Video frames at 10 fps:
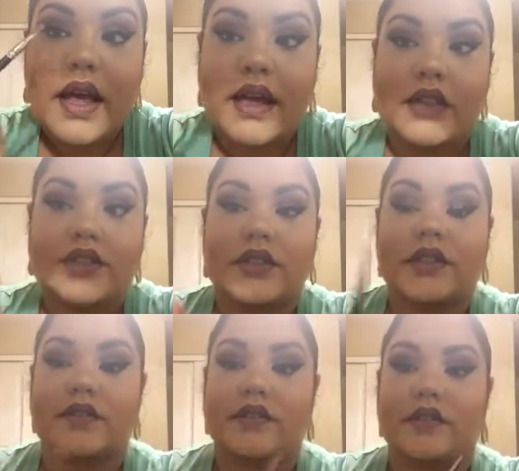and it just
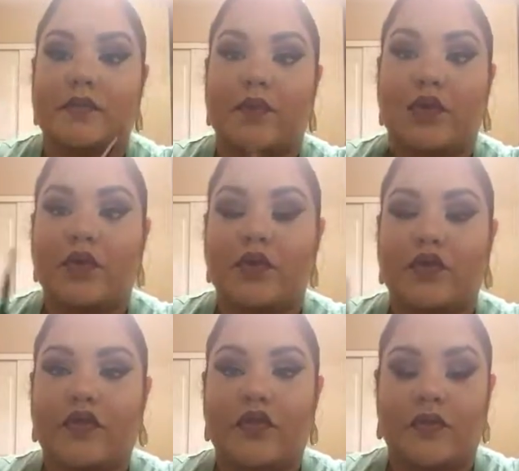gives this
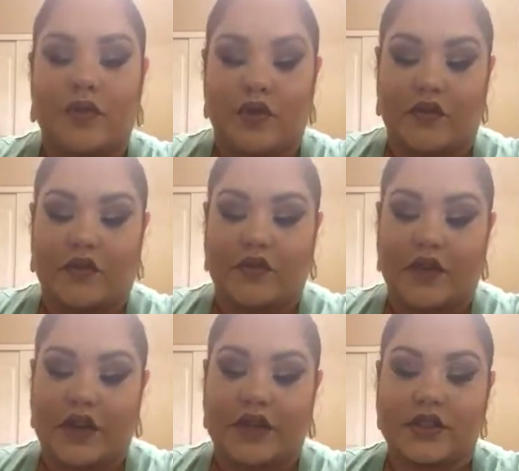beautiful, beautiful
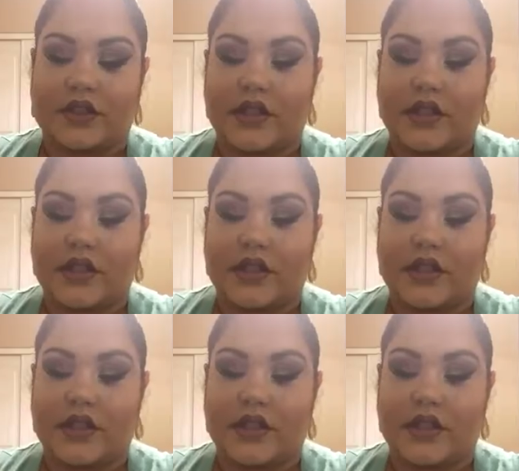finish.